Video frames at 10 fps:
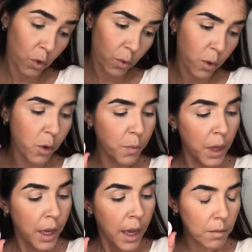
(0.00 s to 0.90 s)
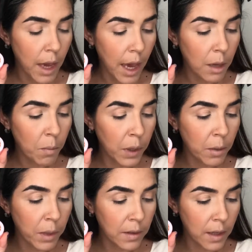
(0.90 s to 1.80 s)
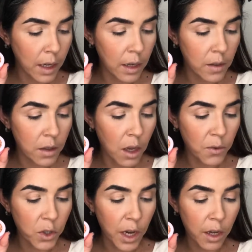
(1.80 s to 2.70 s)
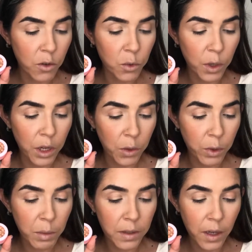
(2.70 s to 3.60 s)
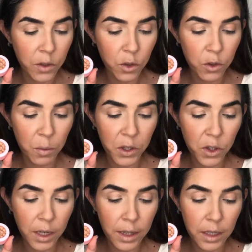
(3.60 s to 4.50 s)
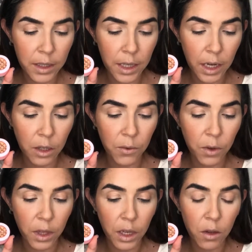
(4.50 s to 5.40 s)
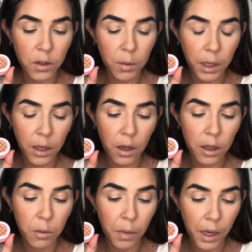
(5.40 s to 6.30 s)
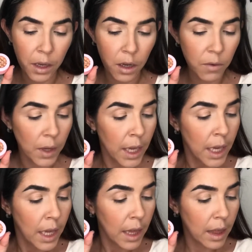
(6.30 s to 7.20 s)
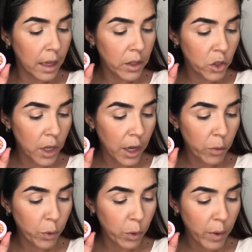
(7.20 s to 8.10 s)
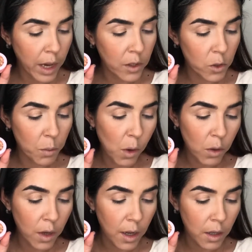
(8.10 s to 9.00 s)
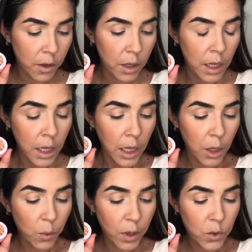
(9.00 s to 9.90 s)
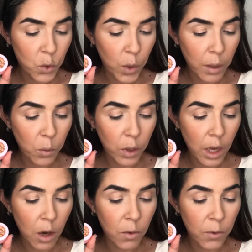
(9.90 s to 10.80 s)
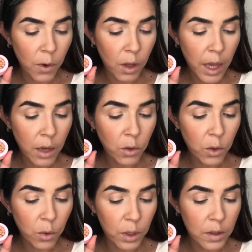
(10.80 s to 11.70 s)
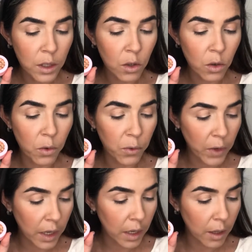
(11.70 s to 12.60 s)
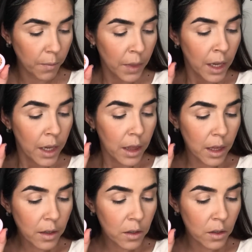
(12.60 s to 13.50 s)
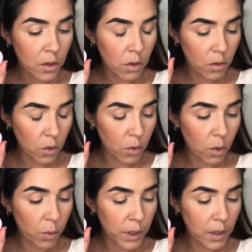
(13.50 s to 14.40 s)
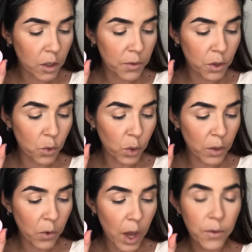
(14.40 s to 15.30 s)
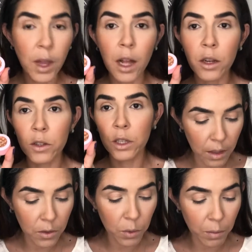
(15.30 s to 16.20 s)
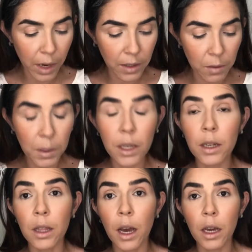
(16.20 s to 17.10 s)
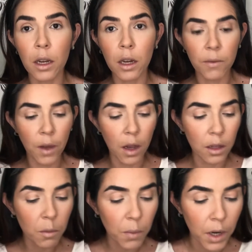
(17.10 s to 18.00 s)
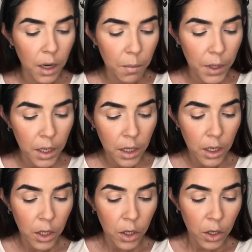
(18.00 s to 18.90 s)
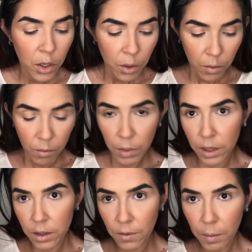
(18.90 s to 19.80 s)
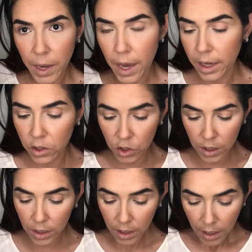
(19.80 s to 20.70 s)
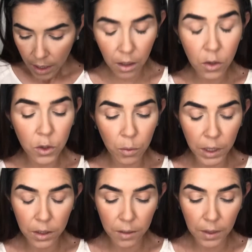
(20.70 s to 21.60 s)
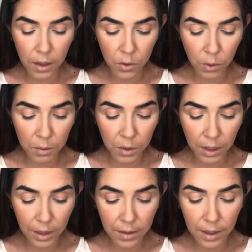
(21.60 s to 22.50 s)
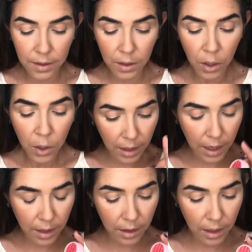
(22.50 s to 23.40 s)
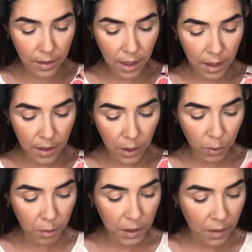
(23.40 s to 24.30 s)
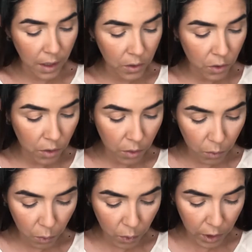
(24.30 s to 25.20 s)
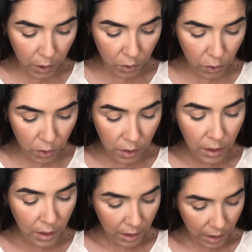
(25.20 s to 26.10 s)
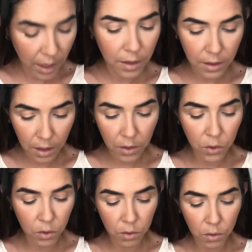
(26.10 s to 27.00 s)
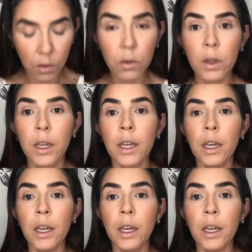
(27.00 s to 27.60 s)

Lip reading: Duo. High pigmented soft shadows with a creamy texture, specially designed for the ultimate color payoff. This shadow provides bold color in one swipe without fallout, creasing, or fading. This duo retails for $25. This reminds me a lot of ColourPop because of the packaging. Also because of the description, it says that this has a creamy texture, which, yes, it is true.